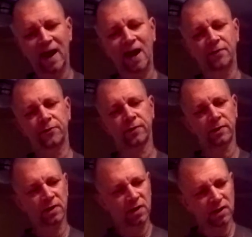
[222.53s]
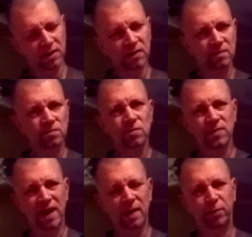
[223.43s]
and
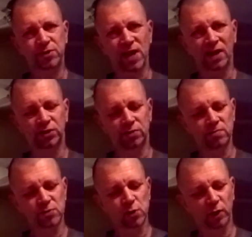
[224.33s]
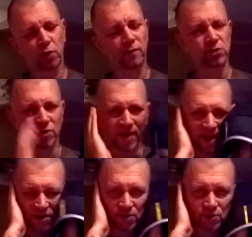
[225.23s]
ear protection, so it covers your
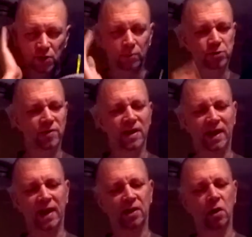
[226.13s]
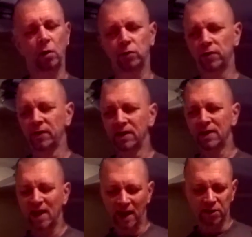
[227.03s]
ears, stops your ear getting cold.
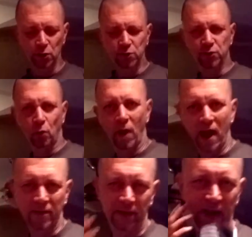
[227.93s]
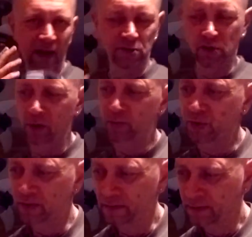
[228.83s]
I used to wear the neck
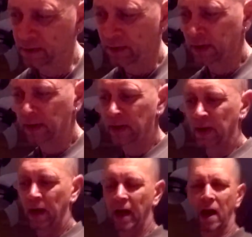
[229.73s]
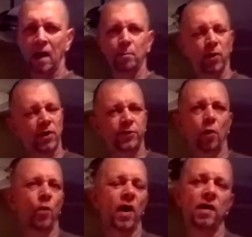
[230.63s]
tubes, but I
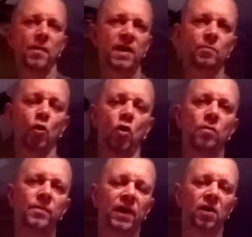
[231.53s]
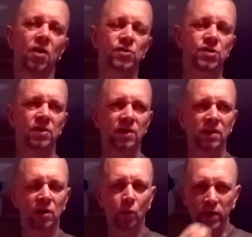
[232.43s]
don't wear them anymore, because
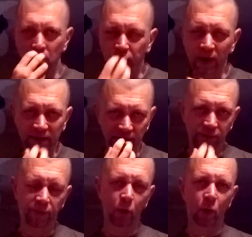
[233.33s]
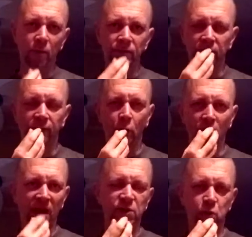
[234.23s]
when you're breathing through them, the
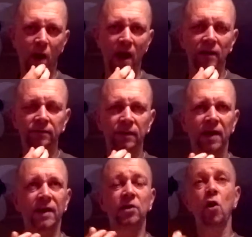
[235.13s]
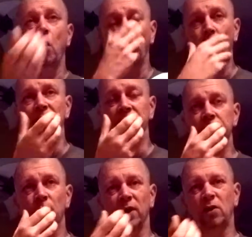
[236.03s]
front gets wet, and in cold wind,
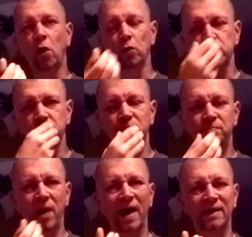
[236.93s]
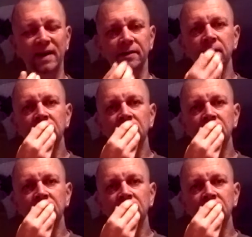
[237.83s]
with a cold biting,